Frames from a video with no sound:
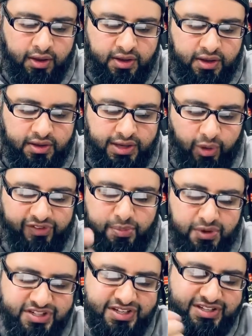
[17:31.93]
Now if a
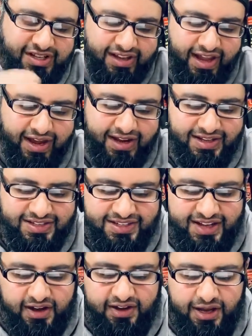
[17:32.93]
person delayed in
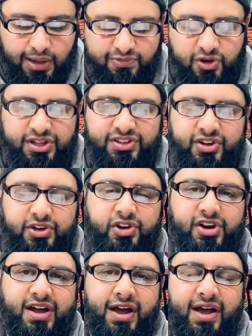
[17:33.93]
standing up for the third
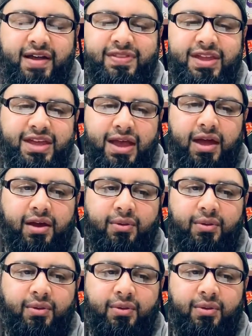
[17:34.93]
rak'ah and they